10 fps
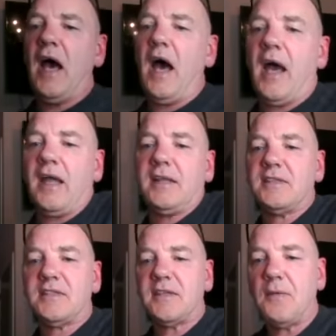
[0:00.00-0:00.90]

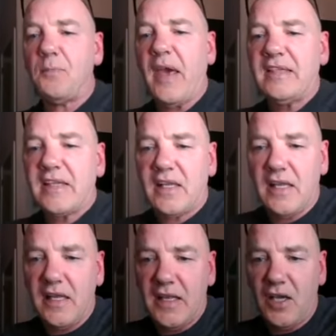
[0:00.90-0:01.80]
and
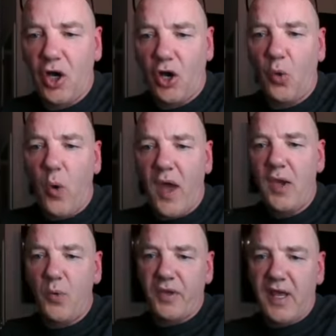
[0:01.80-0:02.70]
basically they got
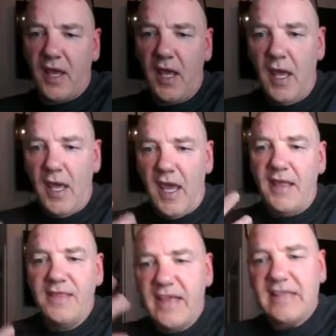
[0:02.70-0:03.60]
away with it
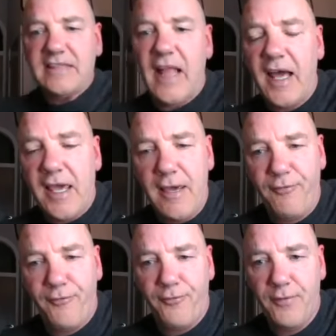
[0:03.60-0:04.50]
in this
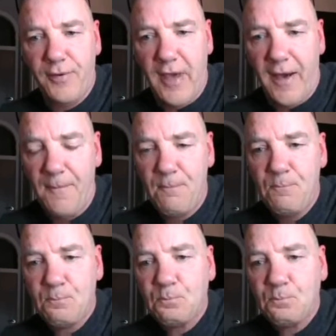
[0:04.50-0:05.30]
life, yeah?